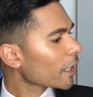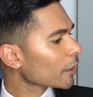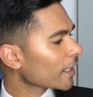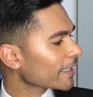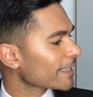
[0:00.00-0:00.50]

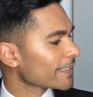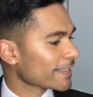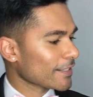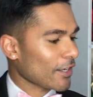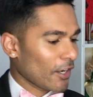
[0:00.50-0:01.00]
Look at this
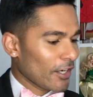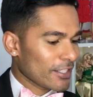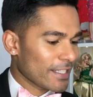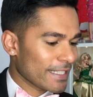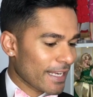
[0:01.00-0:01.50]
skirt
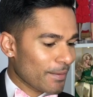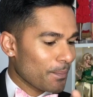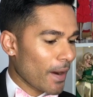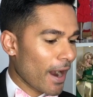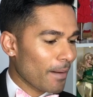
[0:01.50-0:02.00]
just like
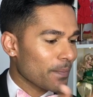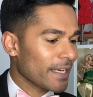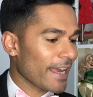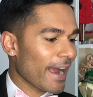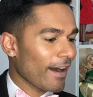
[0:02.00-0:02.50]

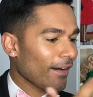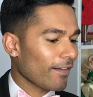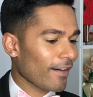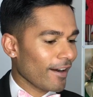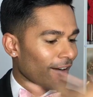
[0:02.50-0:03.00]
popping
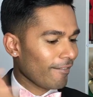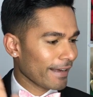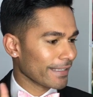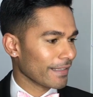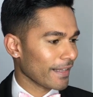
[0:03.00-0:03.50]
out. Oh, I
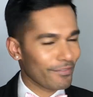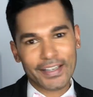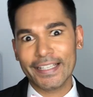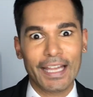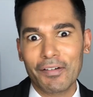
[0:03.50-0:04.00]
love it.
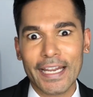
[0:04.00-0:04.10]
I love it.